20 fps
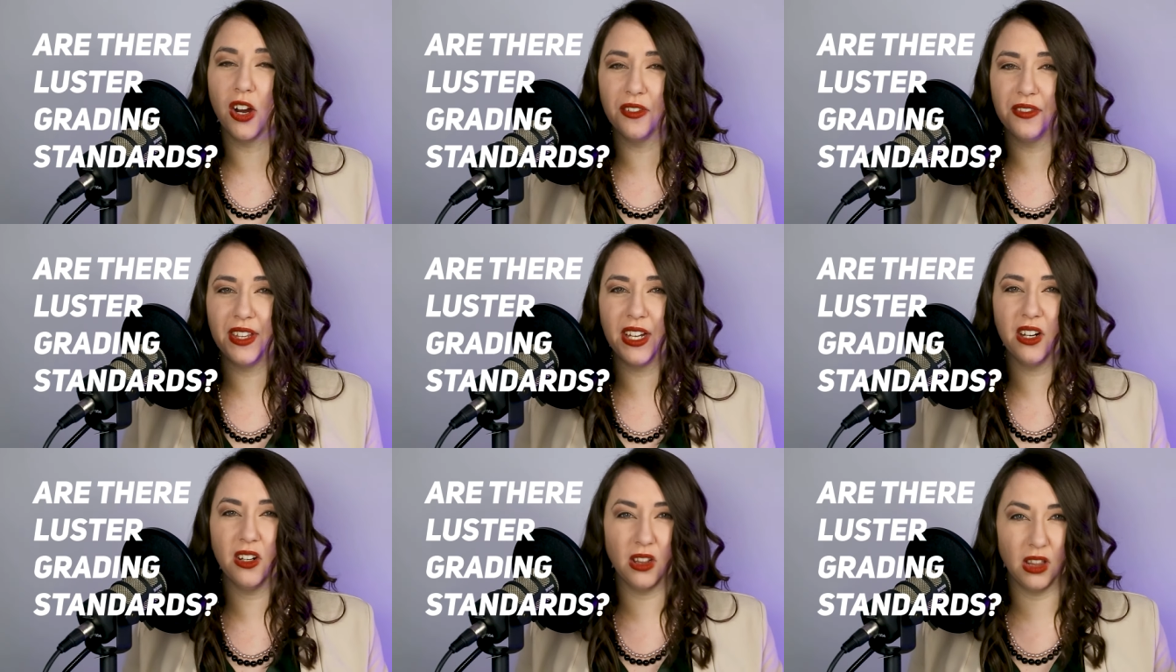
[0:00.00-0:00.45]

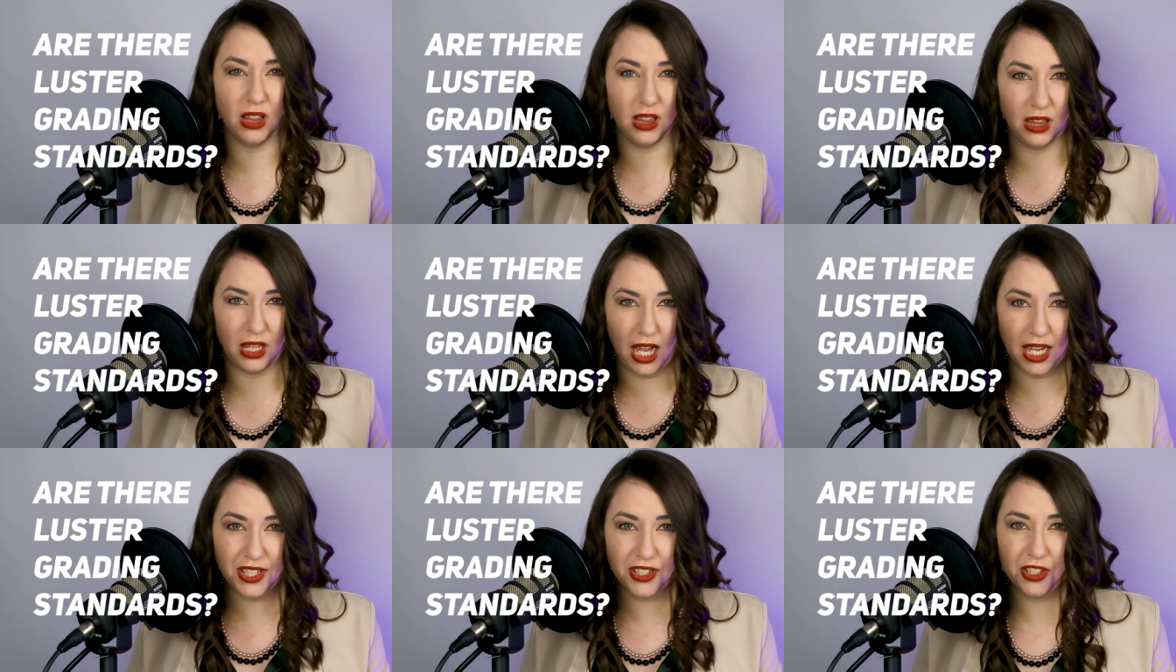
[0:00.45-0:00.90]
are there
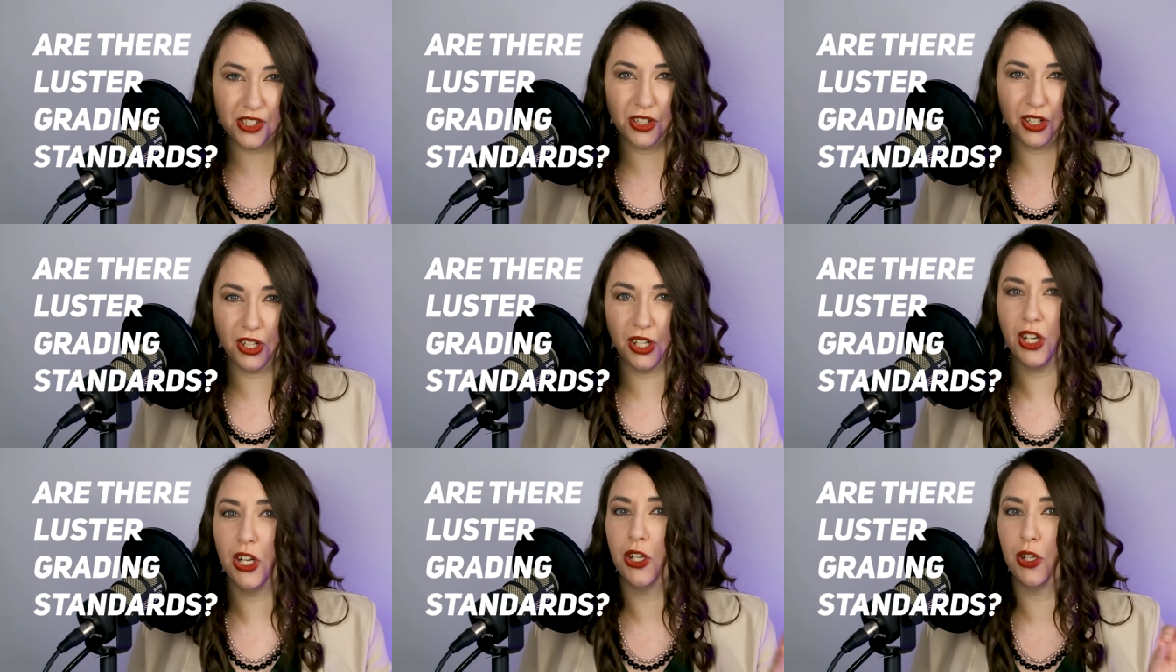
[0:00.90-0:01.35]

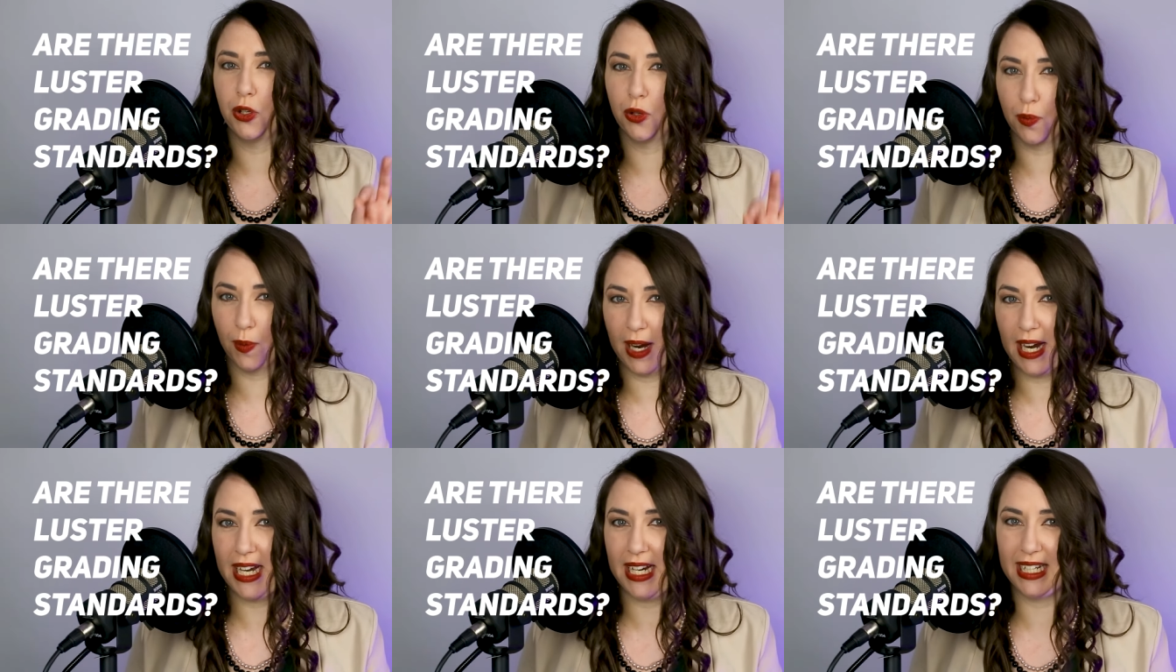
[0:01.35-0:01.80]
luster
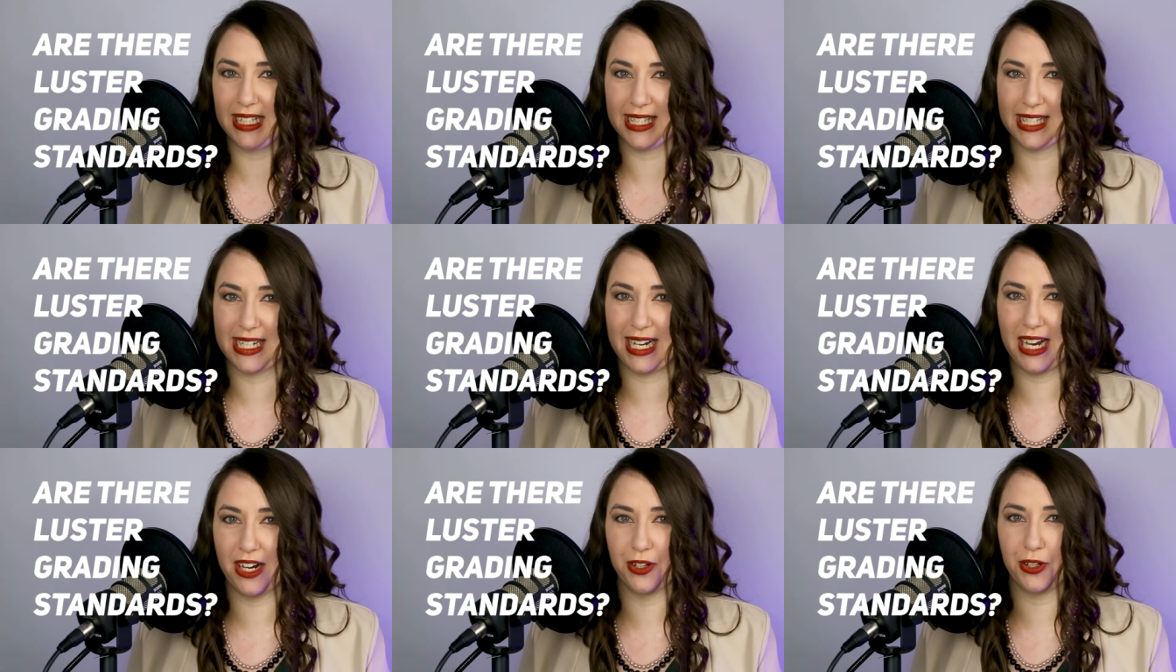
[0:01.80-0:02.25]

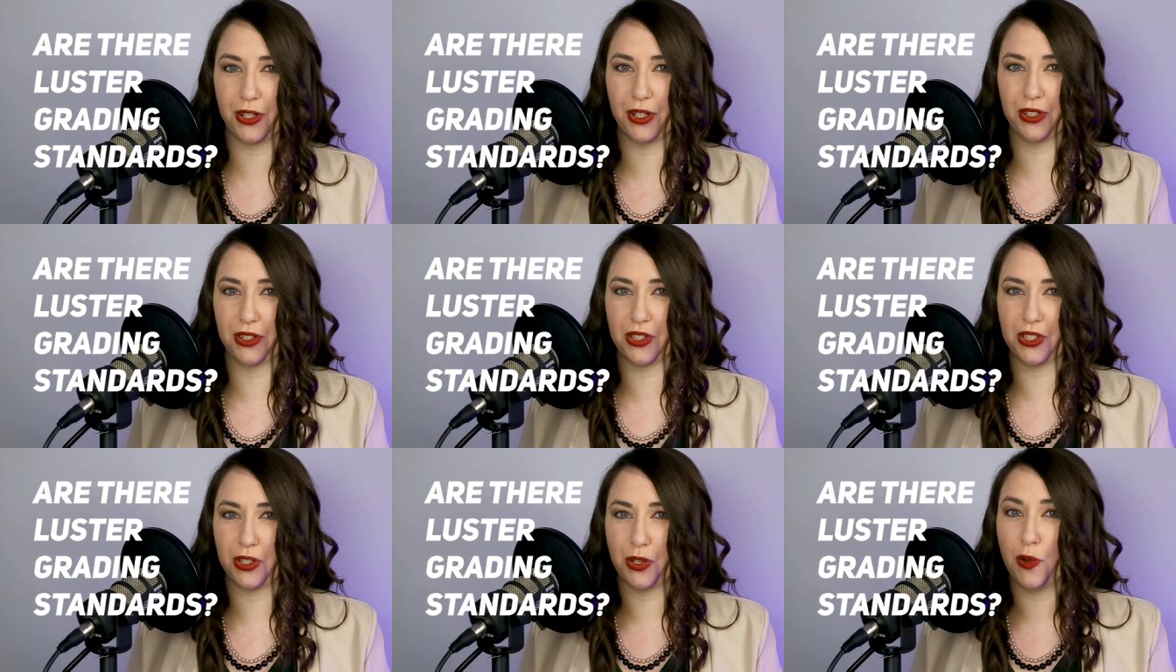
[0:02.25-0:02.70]
grading
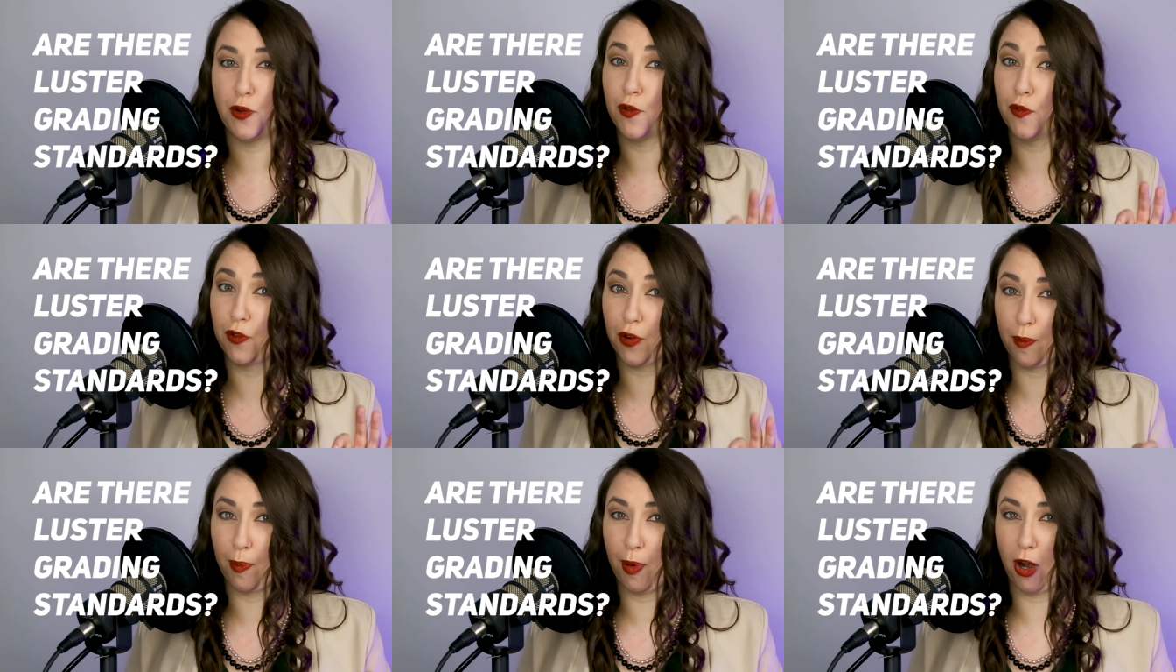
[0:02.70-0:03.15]
standards
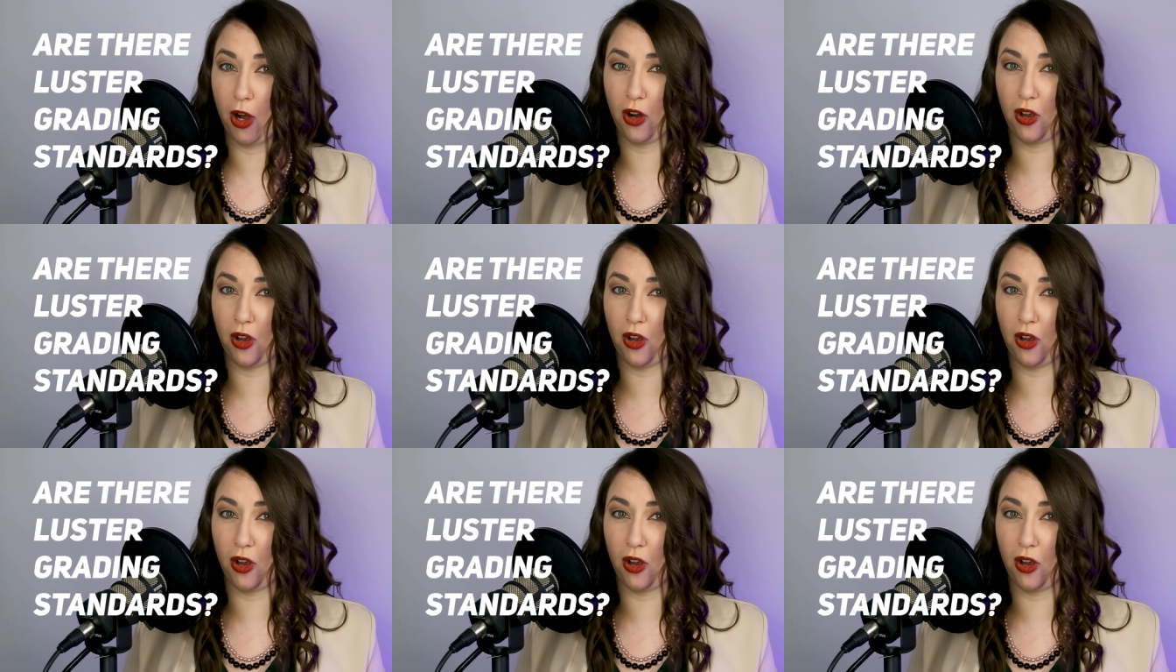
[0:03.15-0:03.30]
for